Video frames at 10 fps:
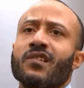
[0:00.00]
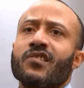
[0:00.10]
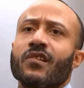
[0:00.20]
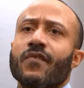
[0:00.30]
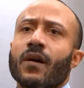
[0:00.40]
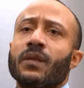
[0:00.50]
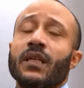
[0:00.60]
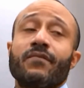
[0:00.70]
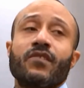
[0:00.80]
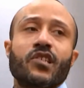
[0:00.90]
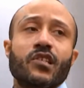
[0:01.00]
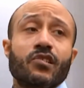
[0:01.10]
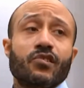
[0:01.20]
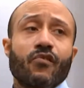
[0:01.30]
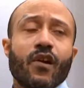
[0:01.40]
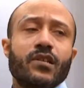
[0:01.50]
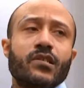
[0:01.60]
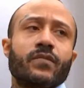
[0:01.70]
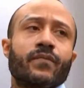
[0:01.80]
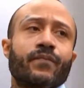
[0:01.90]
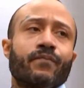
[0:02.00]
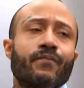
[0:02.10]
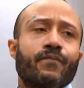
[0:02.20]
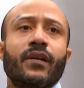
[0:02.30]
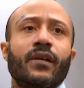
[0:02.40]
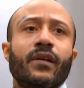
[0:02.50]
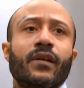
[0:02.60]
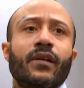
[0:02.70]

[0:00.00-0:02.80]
That's how I was raised. That's what I believe in.